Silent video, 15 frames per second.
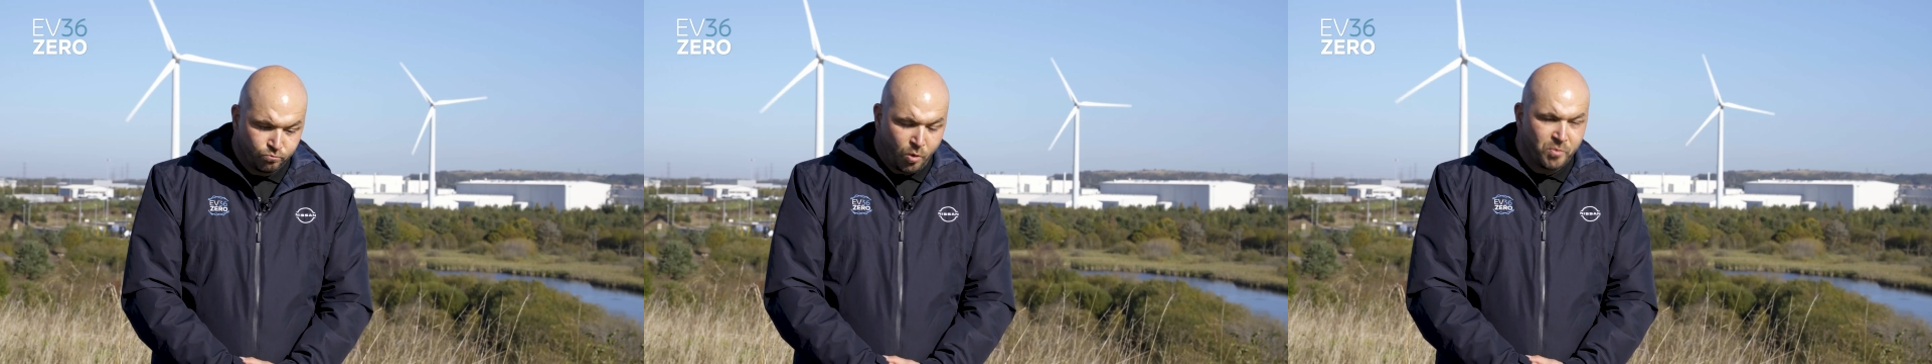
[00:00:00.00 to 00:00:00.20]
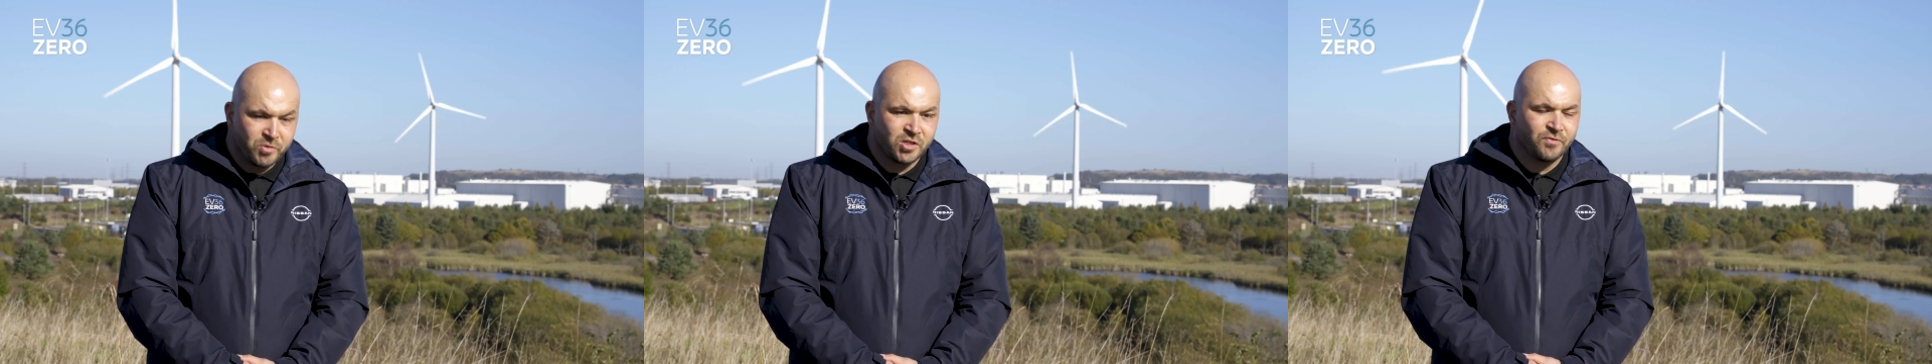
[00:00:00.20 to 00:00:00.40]

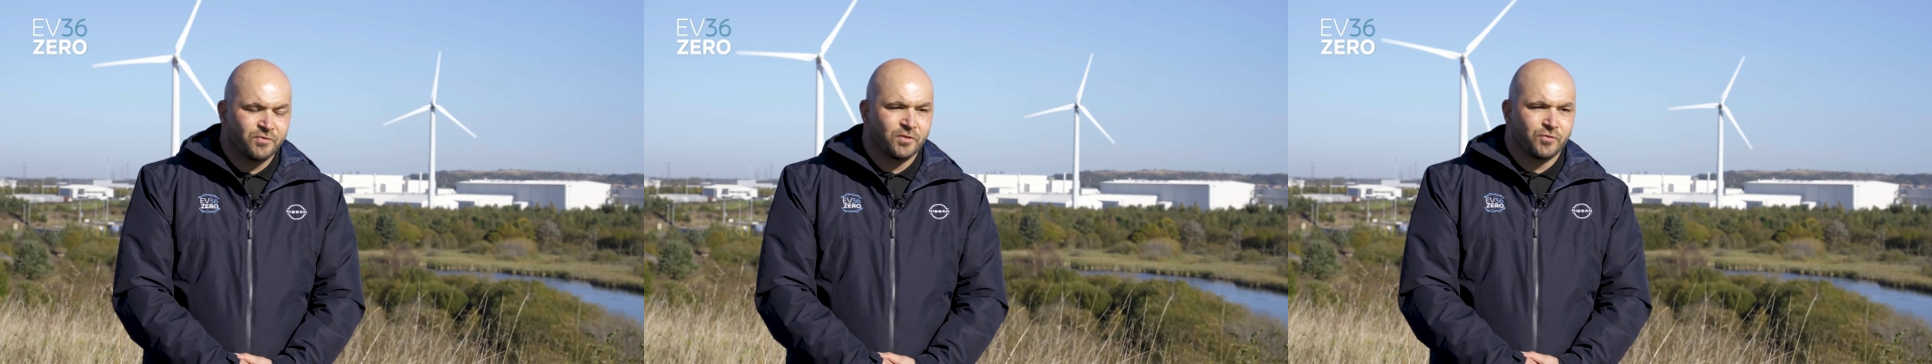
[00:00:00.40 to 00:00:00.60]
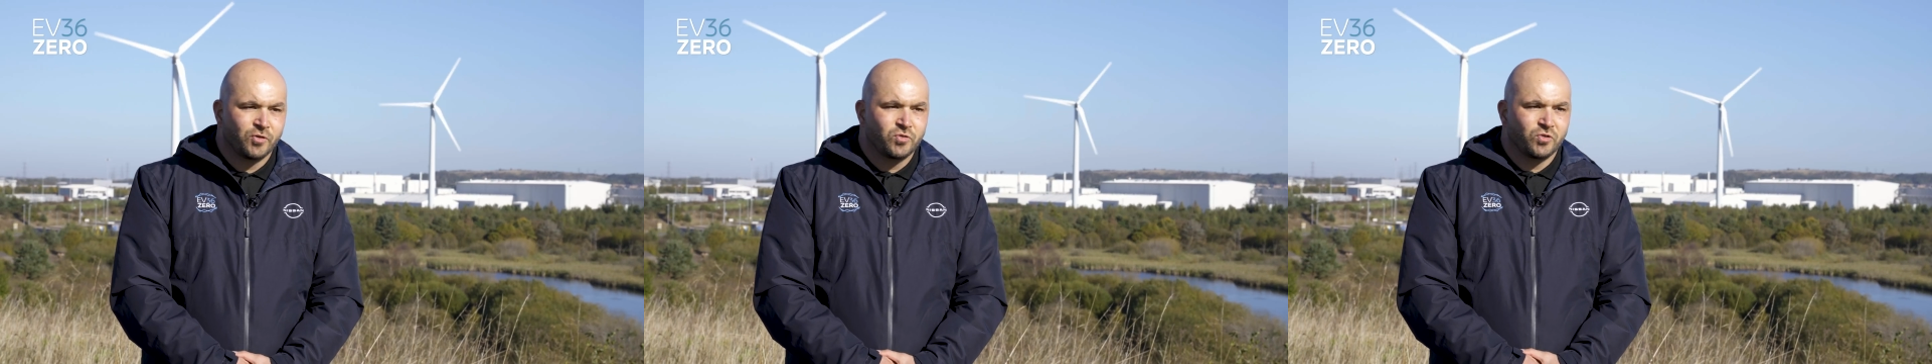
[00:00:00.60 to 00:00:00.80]
What we see
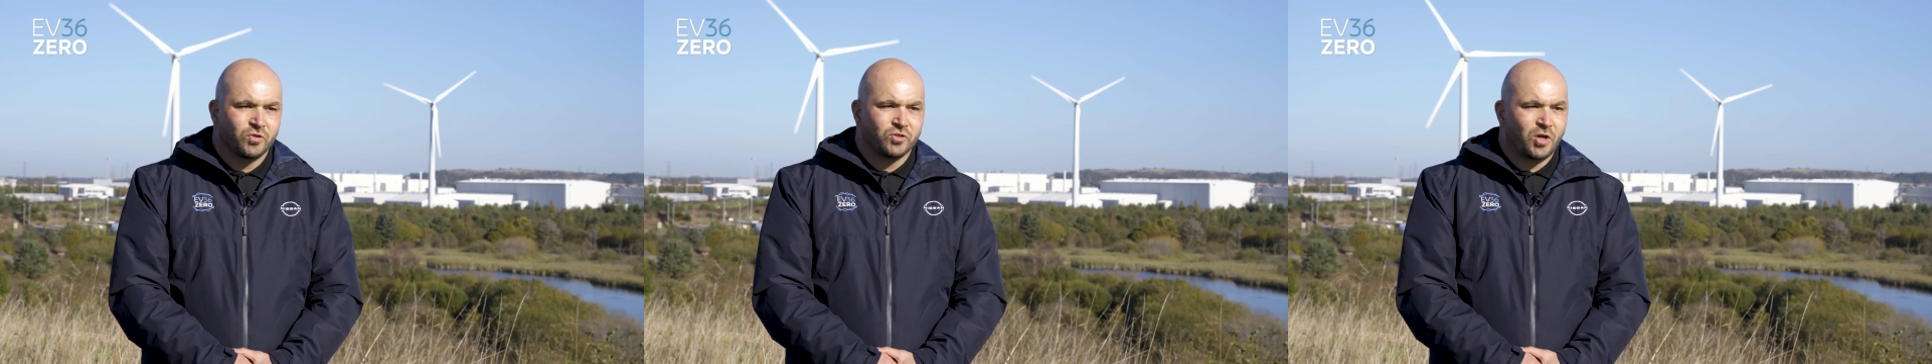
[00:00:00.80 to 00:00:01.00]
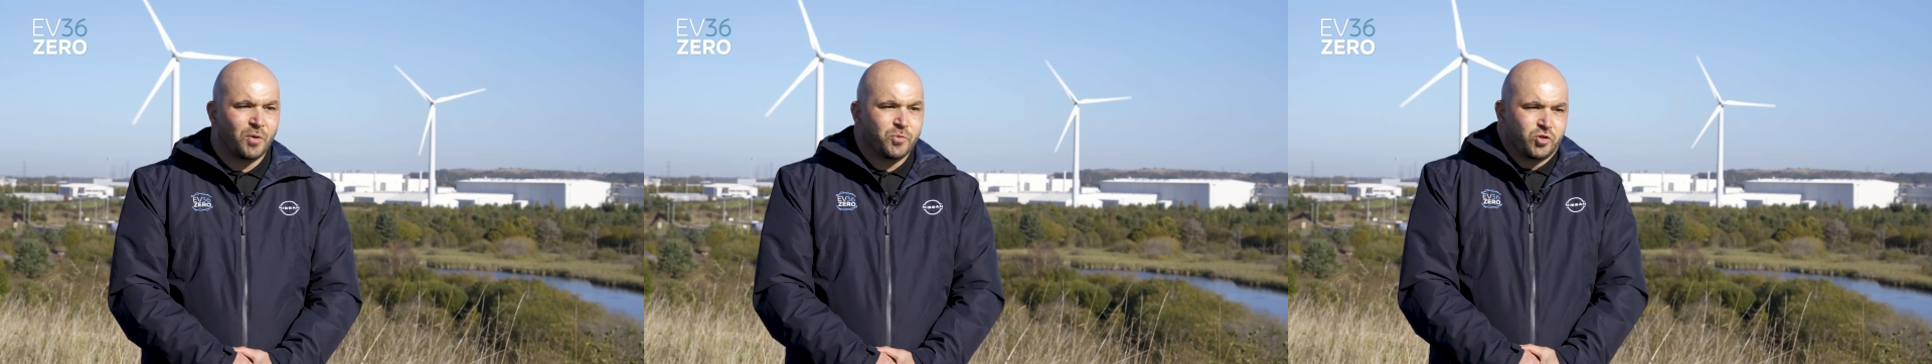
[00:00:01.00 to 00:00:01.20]
for the future
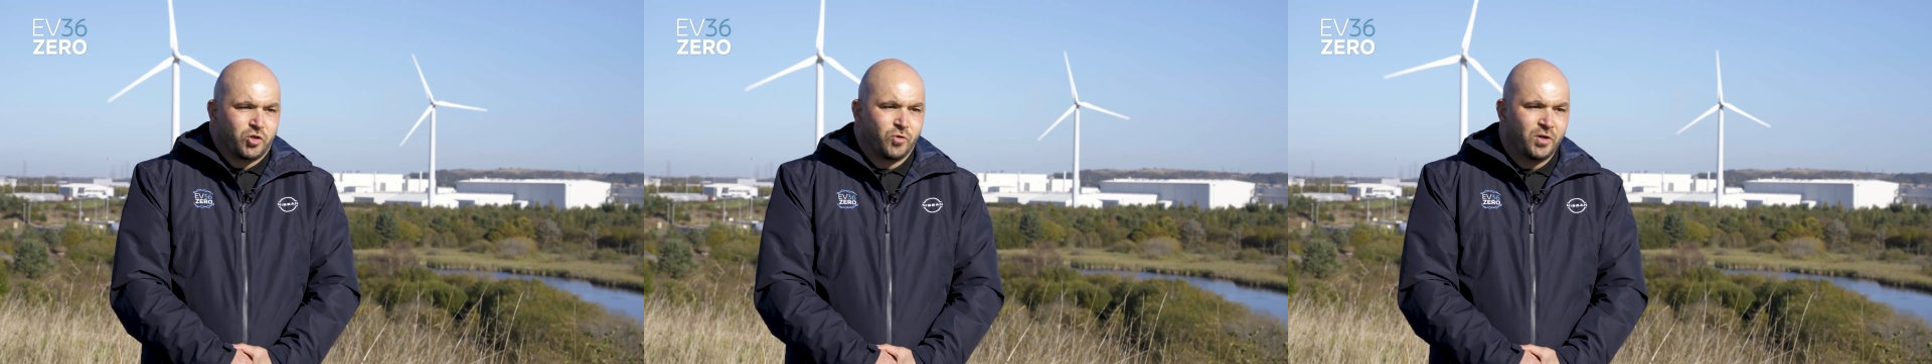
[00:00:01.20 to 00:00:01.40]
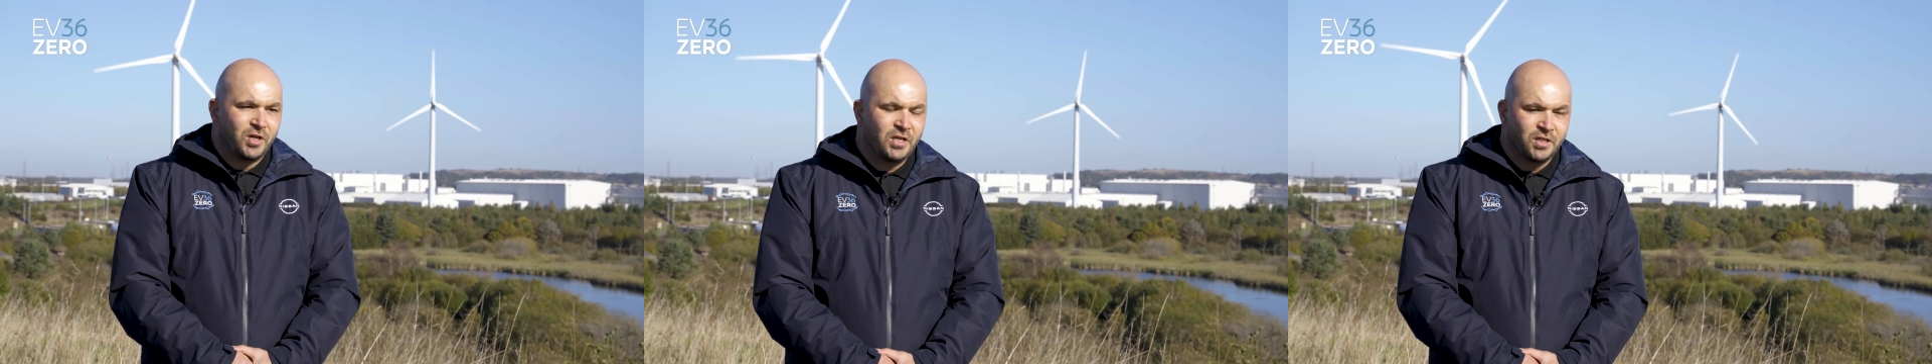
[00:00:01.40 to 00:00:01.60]
is
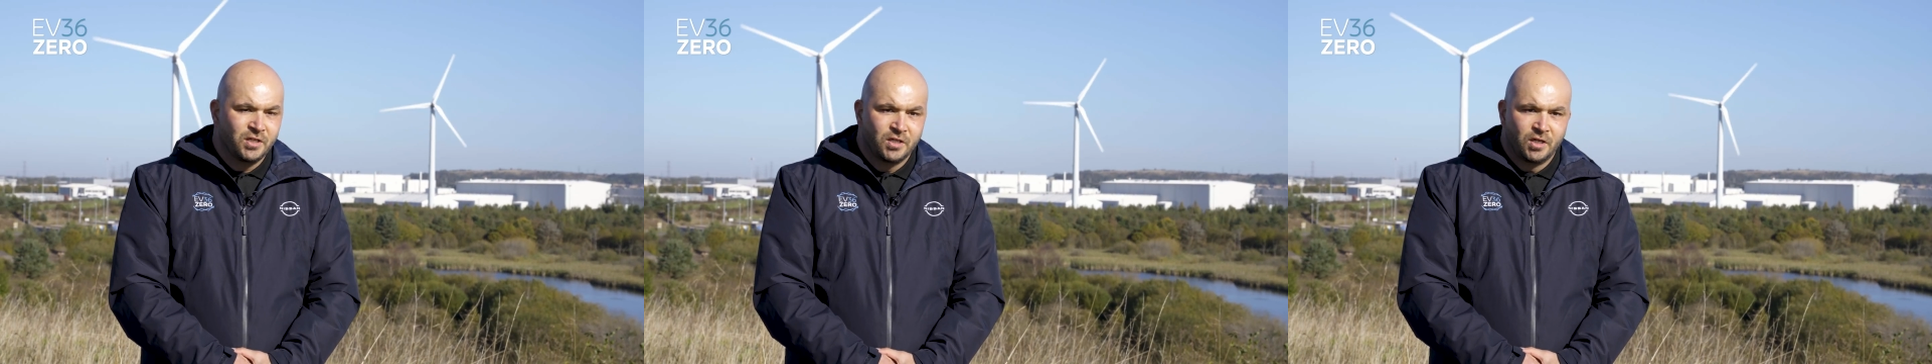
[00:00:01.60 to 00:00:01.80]
opportunity.